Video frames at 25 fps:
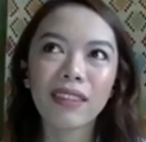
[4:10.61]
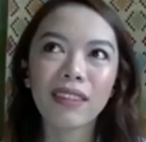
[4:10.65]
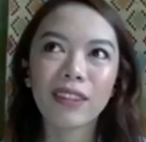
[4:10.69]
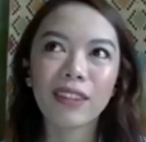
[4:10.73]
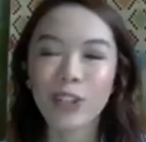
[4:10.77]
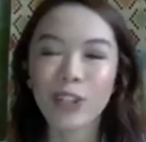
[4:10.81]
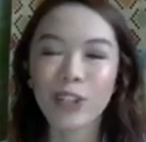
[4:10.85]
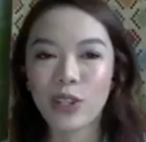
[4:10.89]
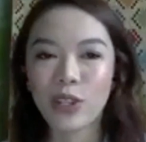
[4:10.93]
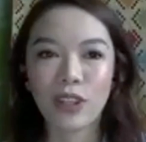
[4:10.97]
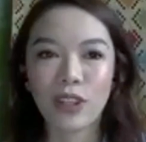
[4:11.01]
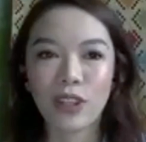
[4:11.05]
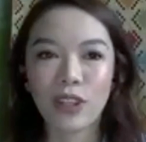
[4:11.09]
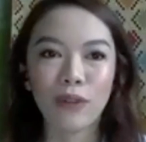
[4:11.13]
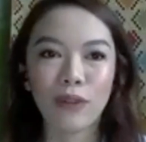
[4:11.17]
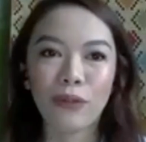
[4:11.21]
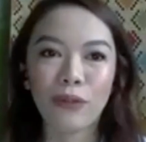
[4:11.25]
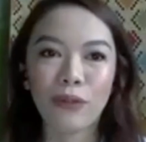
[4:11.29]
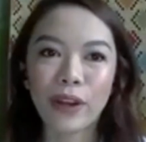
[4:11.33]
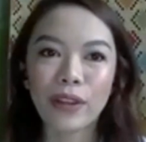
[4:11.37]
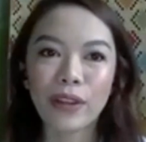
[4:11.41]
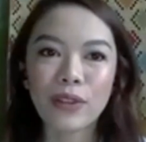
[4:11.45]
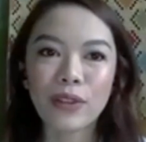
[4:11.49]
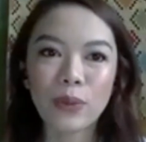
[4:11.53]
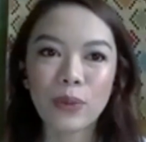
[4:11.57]
there's a
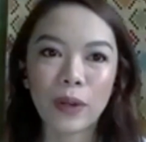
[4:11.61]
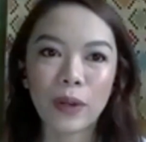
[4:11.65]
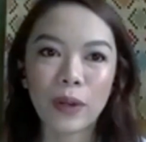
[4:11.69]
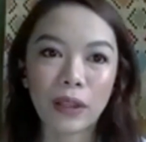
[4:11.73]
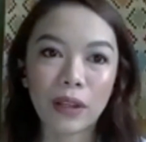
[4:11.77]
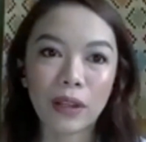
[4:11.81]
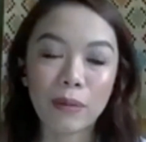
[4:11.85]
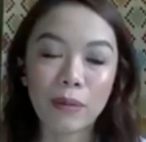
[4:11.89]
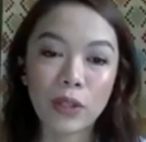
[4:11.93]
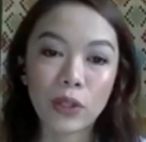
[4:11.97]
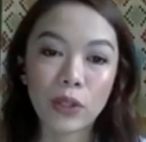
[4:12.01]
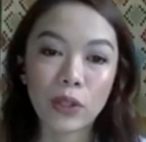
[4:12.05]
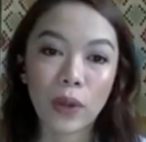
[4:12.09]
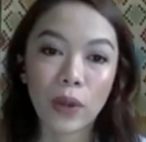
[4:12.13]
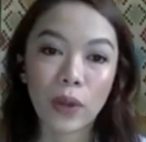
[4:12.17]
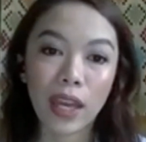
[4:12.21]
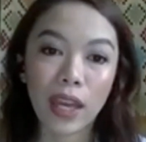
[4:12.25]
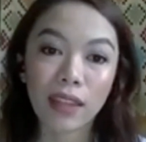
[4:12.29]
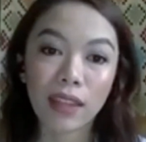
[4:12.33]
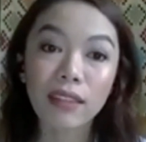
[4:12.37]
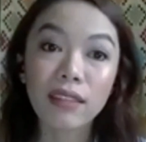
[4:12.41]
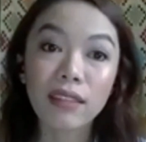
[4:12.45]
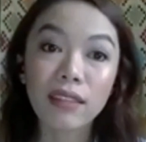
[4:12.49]
difference when it comes to age.